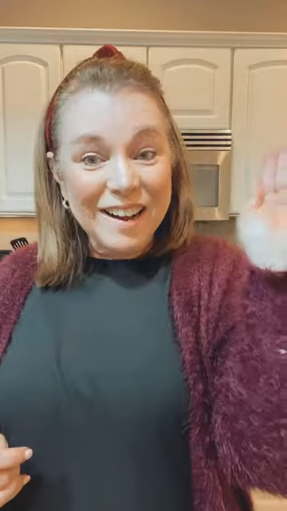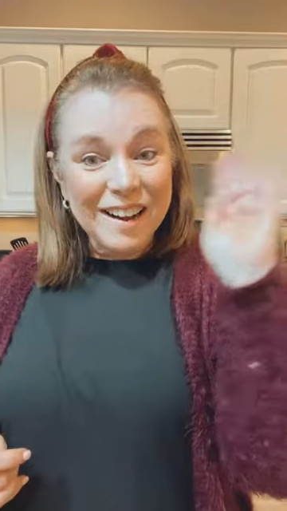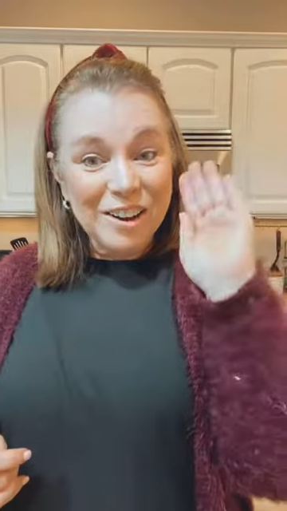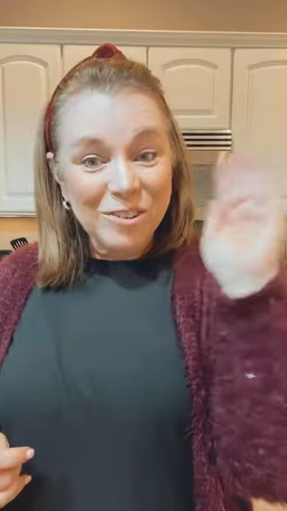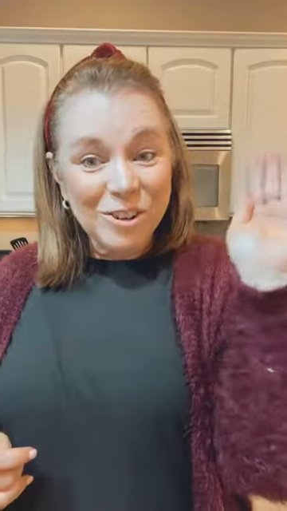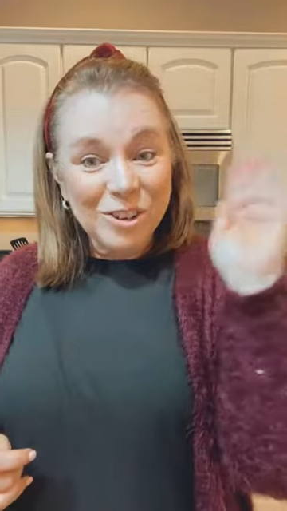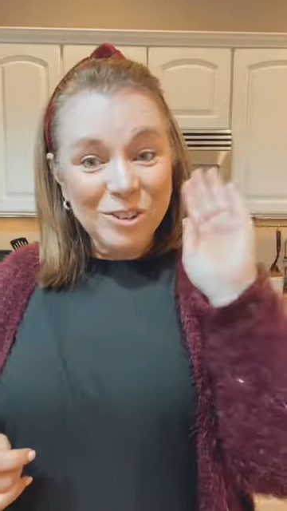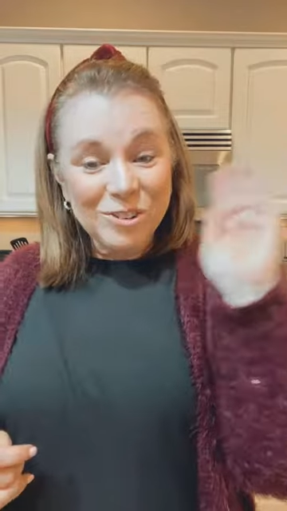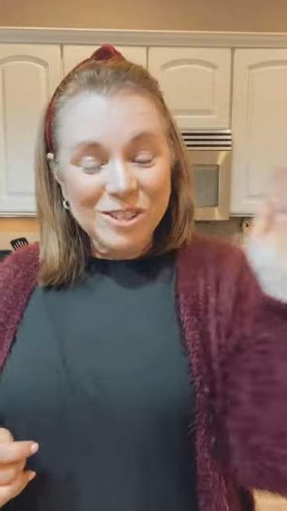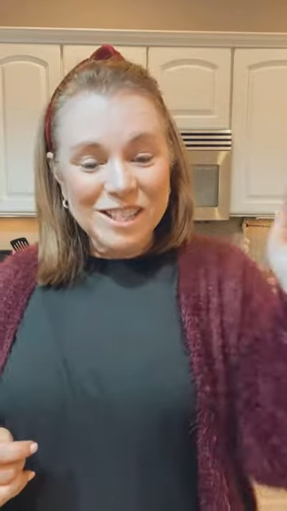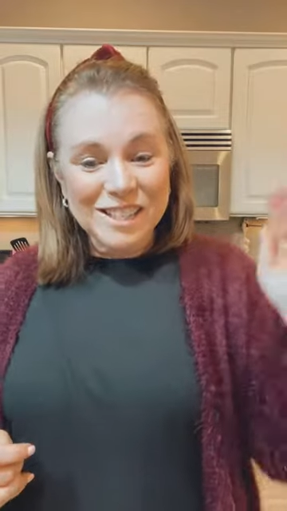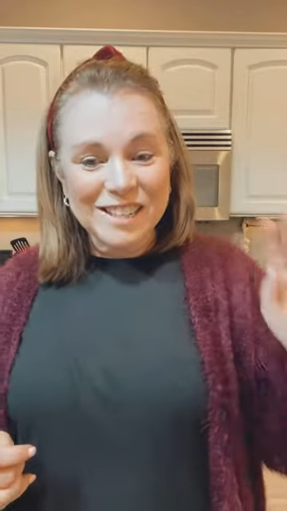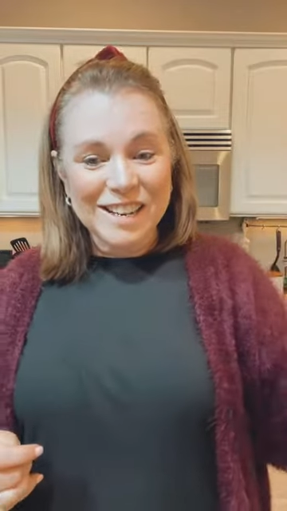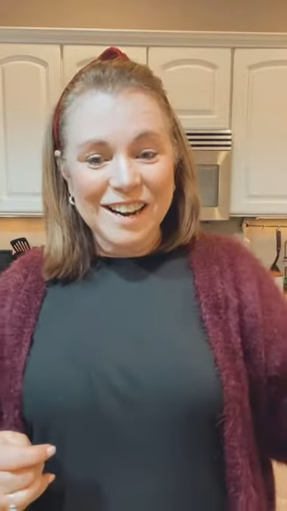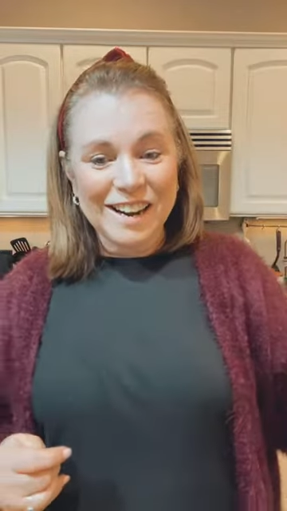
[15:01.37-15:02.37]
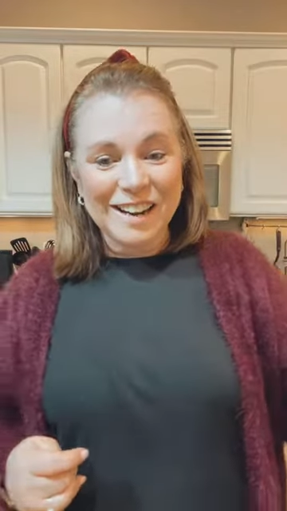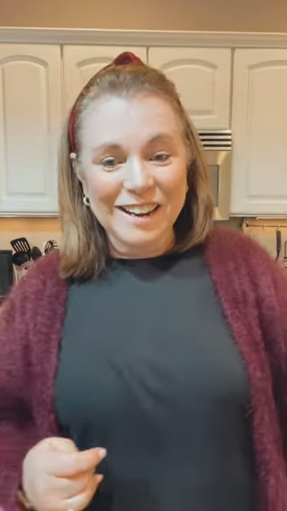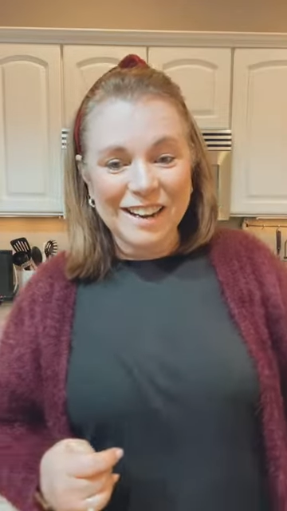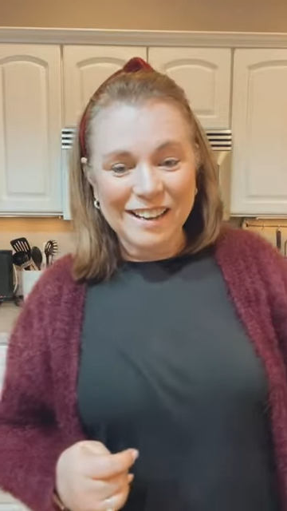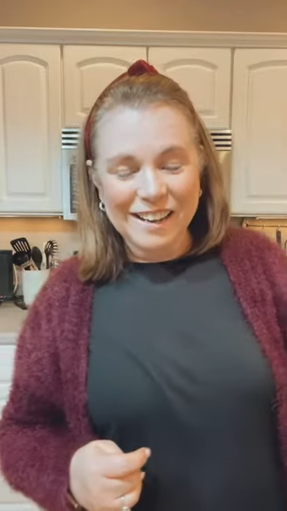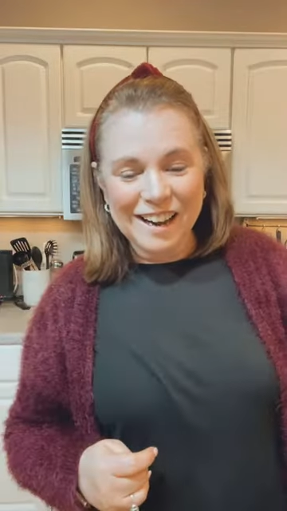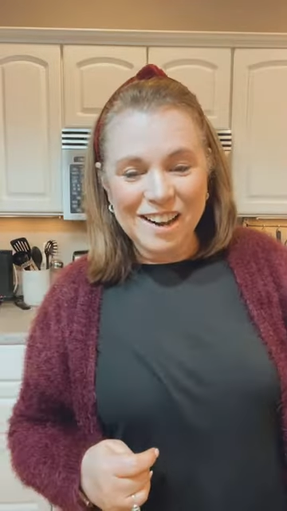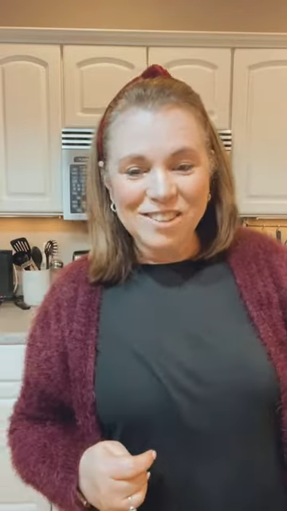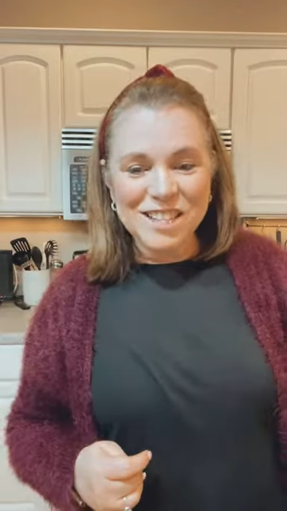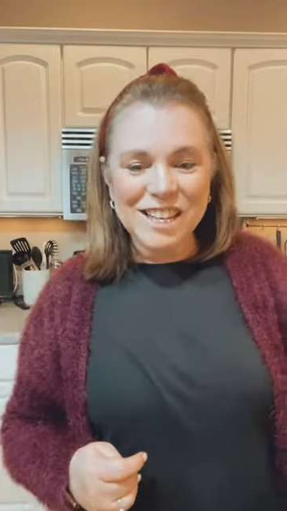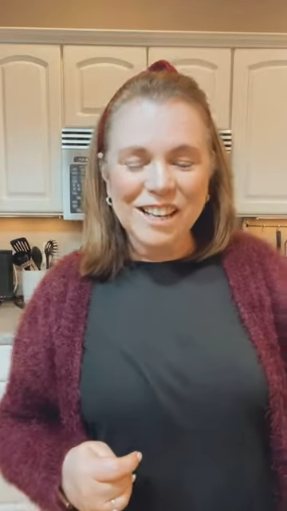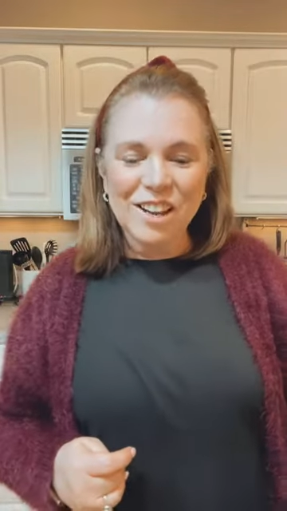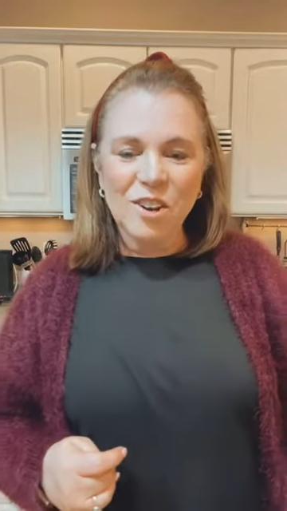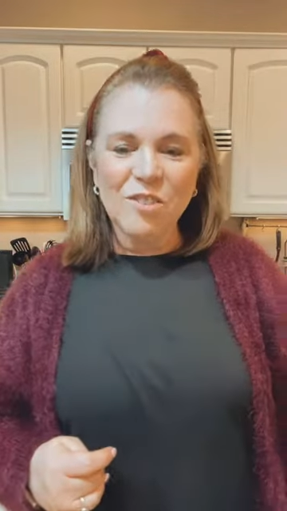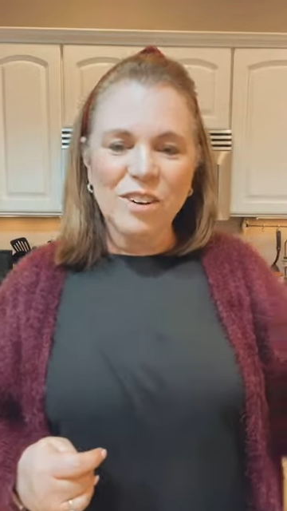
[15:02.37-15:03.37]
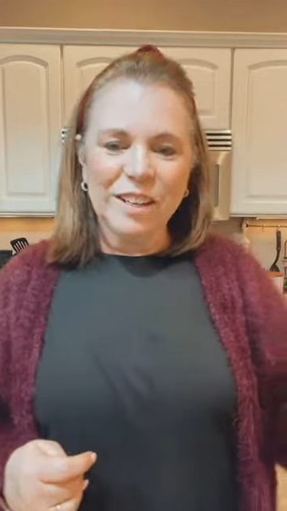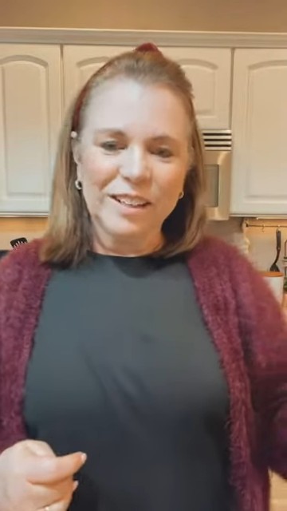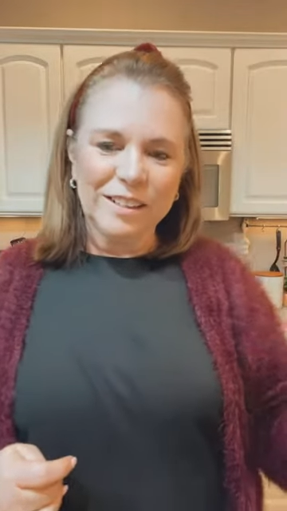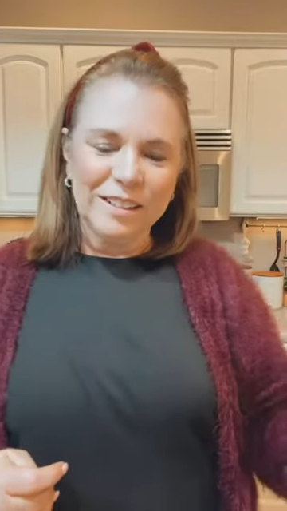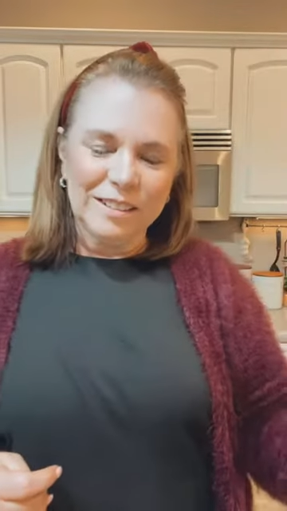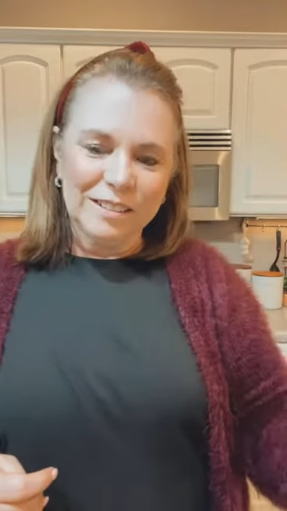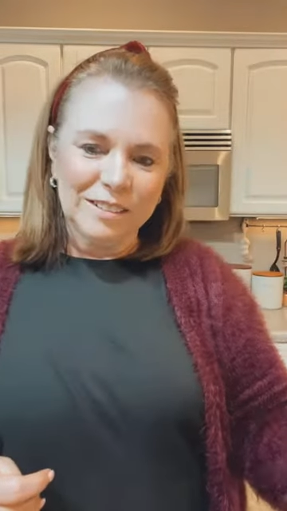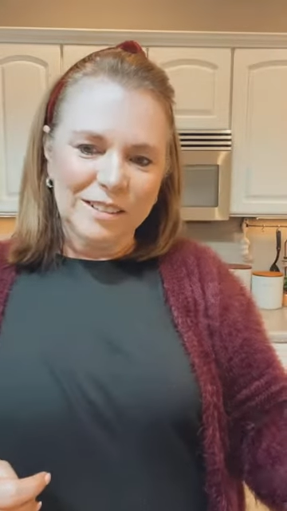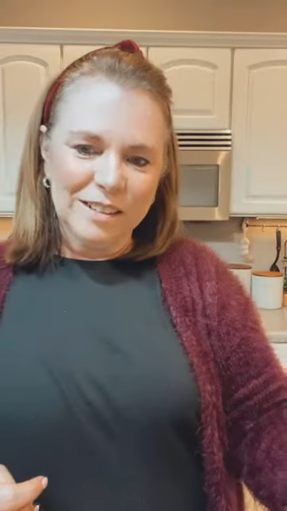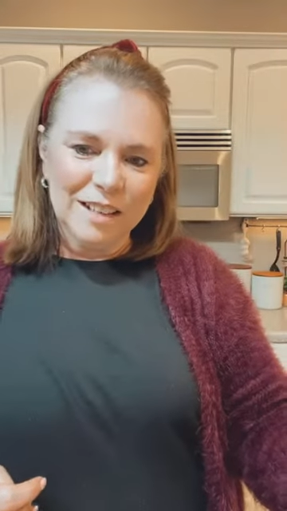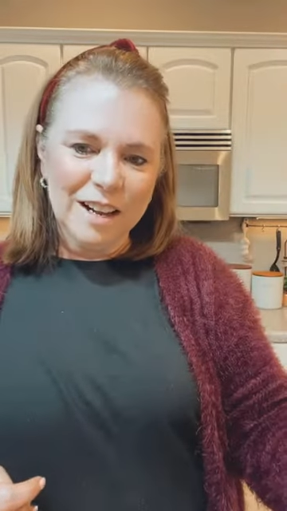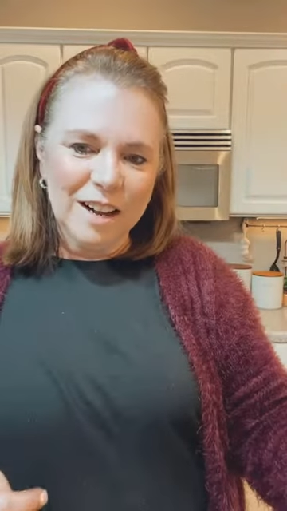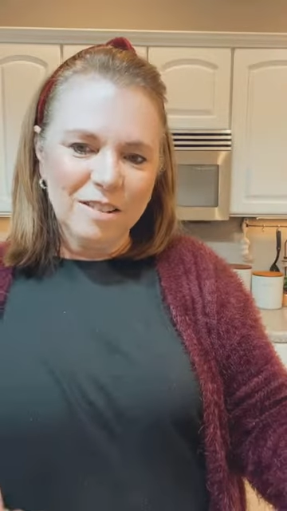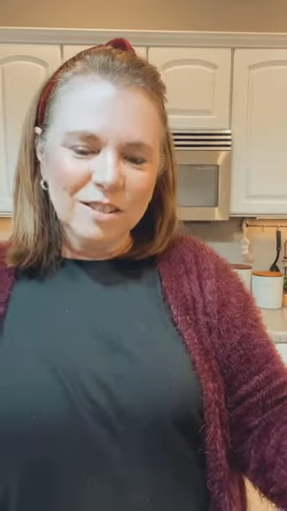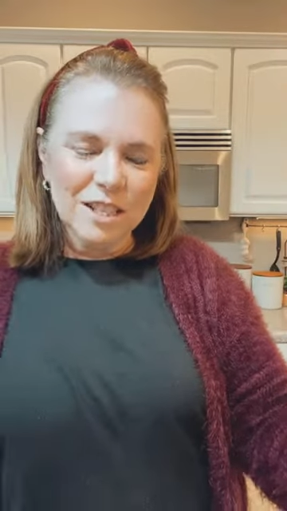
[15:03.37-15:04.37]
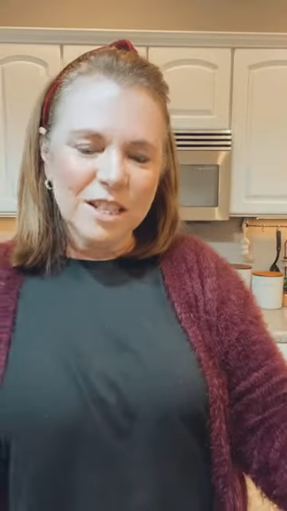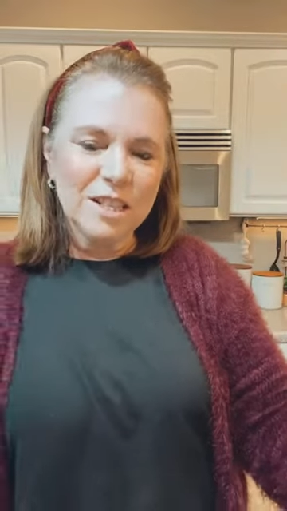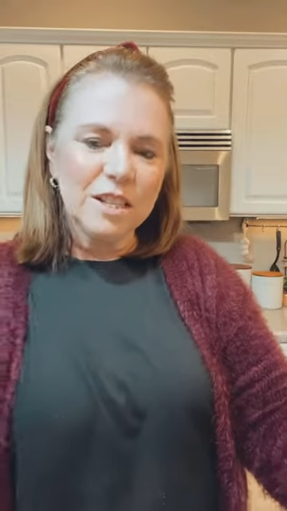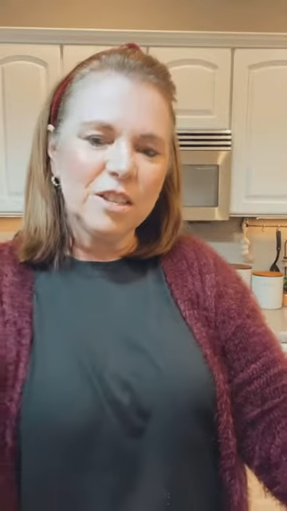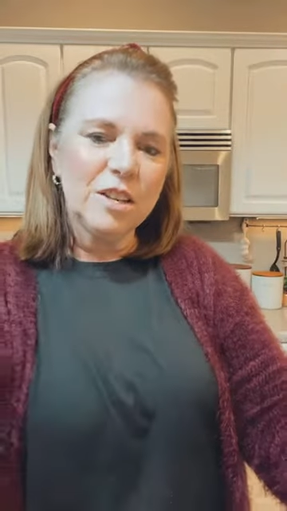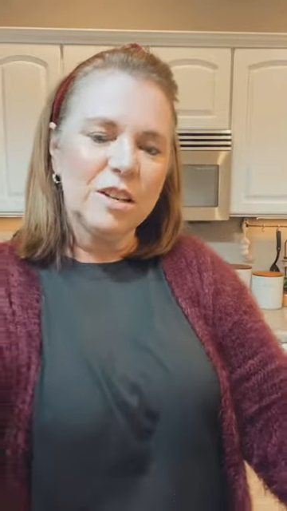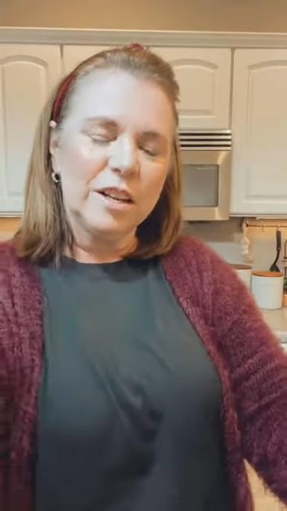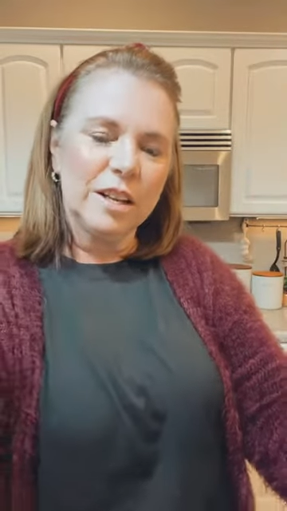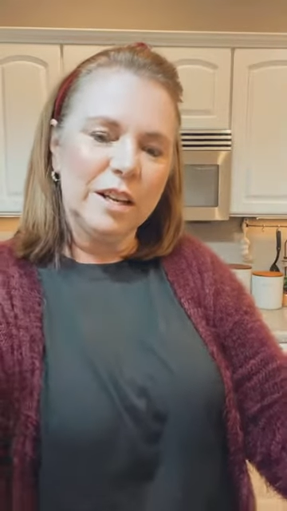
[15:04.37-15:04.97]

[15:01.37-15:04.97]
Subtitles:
are you today? How's it going? How's this look?